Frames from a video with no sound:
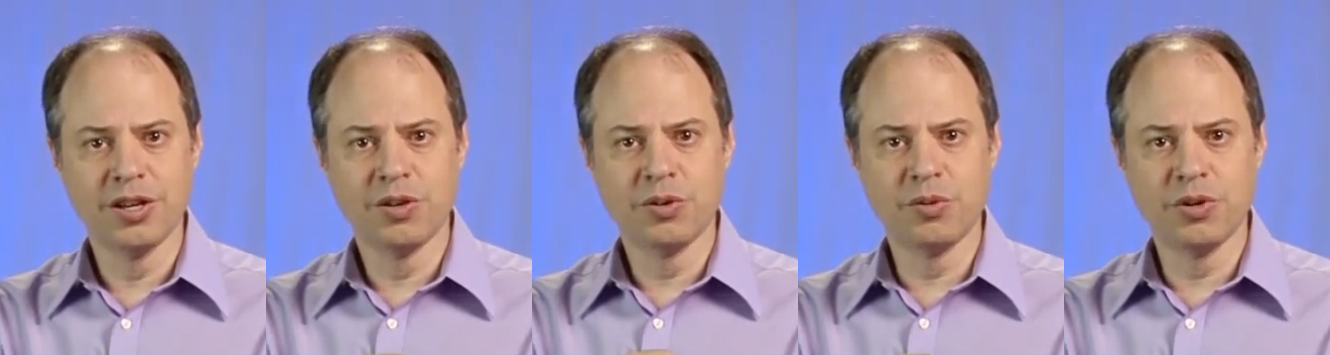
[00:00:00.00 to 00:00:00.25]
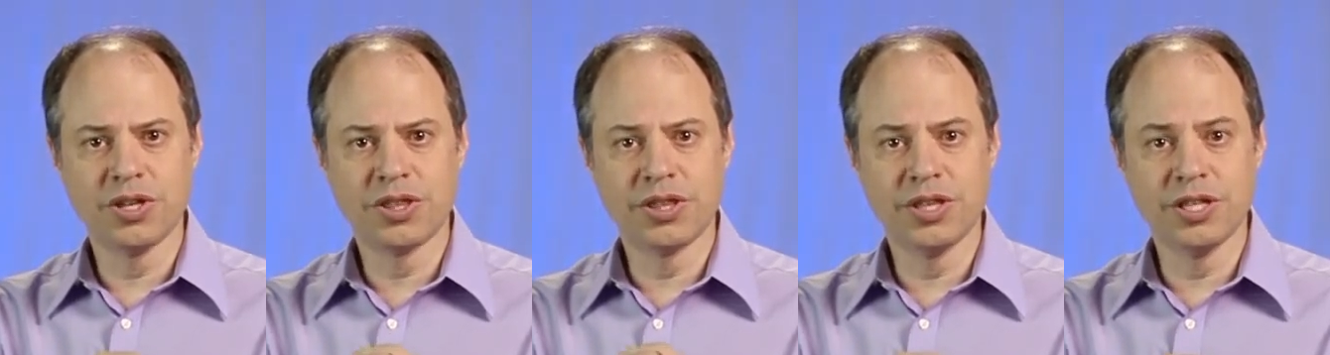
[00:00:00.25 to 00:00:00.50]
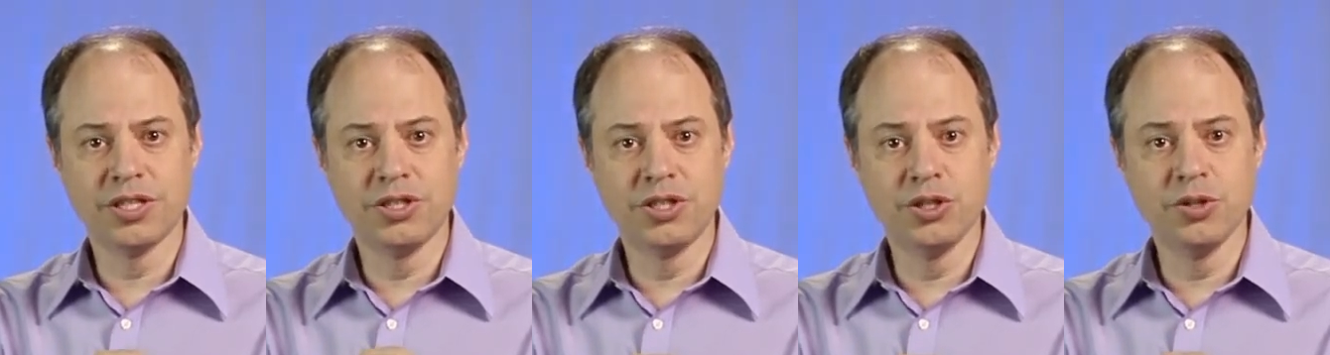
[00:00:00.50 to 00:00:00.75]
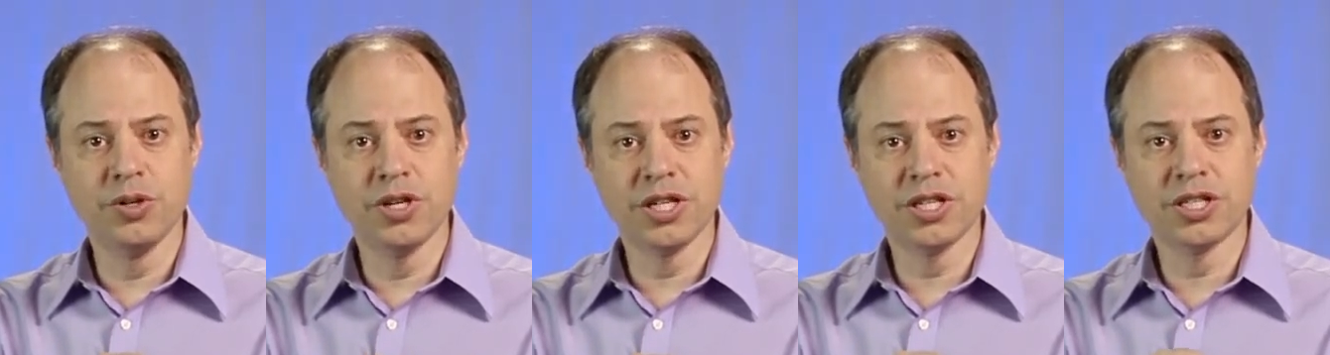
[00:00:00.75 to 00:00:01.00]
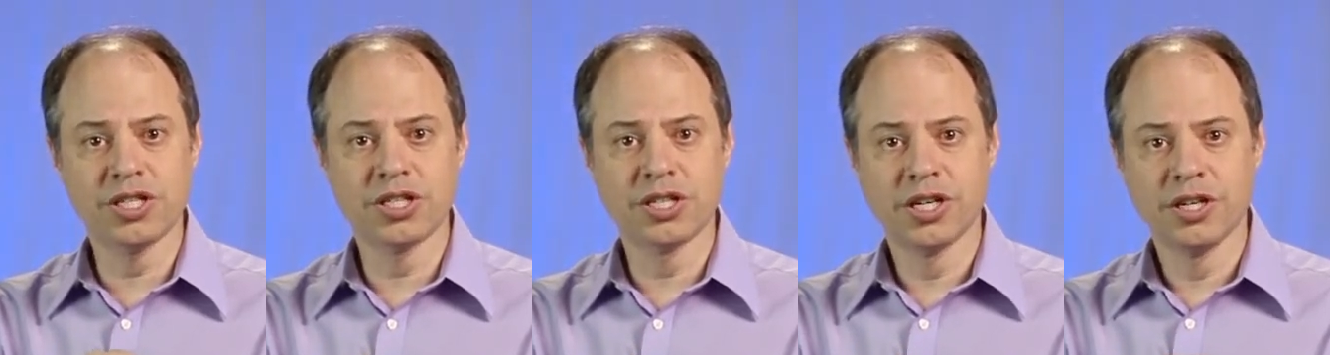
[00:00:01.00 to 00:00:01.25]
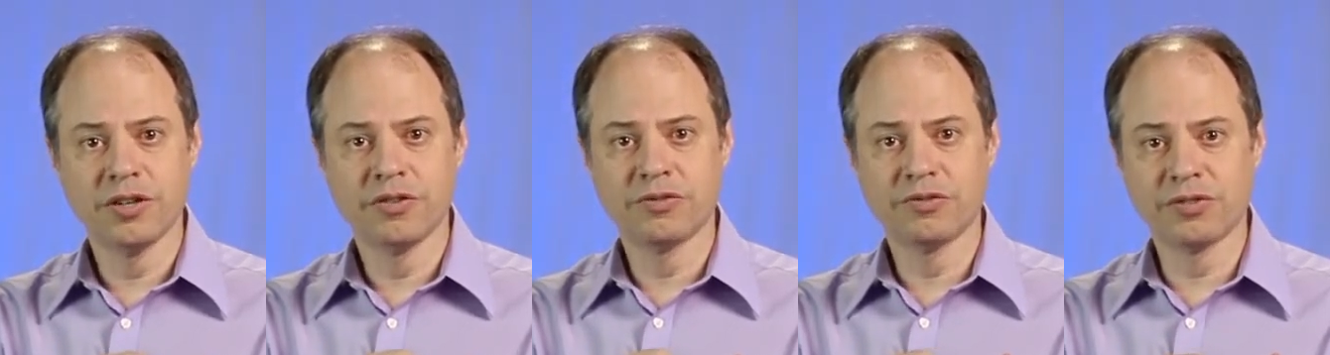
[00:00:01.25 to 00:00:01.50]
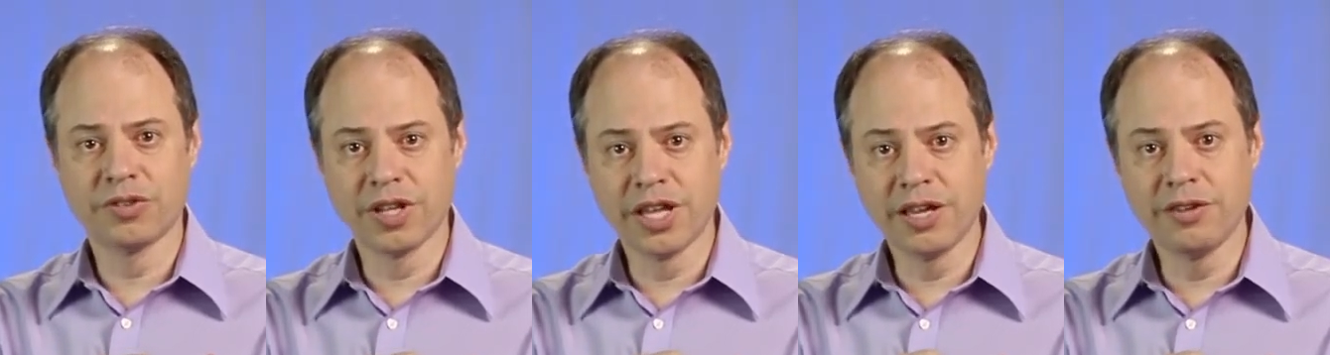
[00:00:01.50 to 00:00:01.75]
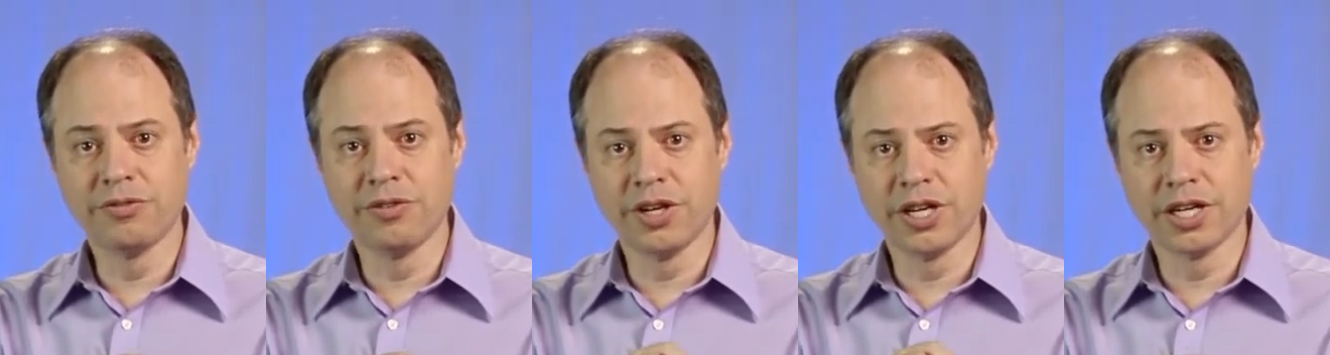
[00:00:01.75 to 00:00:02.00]
with the Jewish
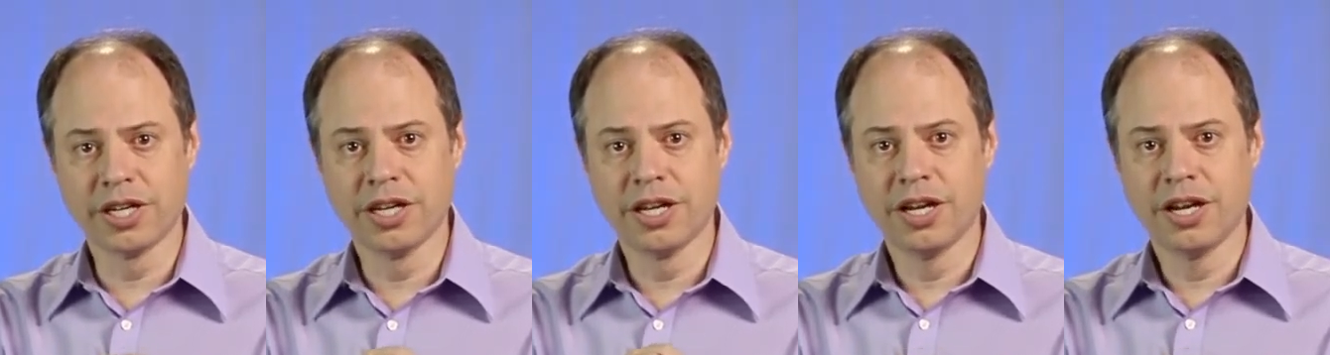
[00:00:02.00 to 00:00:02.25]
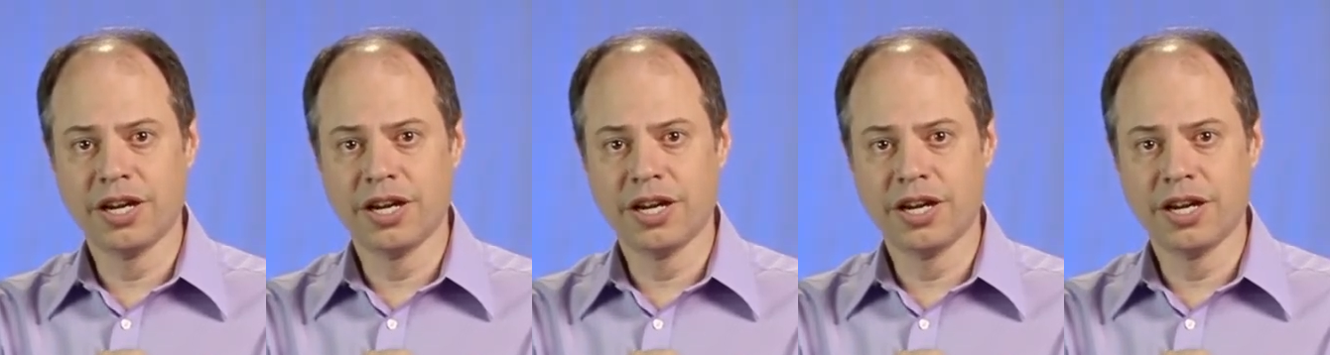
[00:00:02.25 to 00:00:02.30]
flavoring